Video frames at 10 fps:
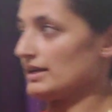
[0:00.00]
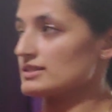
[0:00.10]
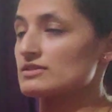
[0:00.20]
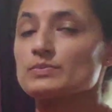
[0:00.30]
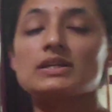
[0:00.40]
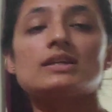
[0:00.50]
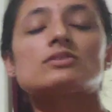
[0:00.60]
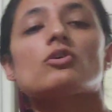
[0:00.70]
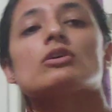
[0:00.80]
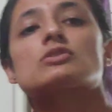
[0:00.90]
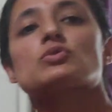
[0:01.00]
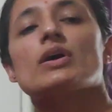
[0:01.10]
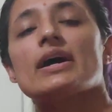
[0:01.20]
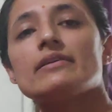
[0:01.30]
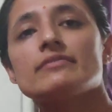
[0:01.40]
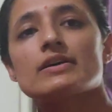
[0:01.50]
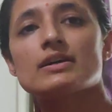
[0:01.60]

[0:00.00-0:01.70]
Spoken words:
and speed also have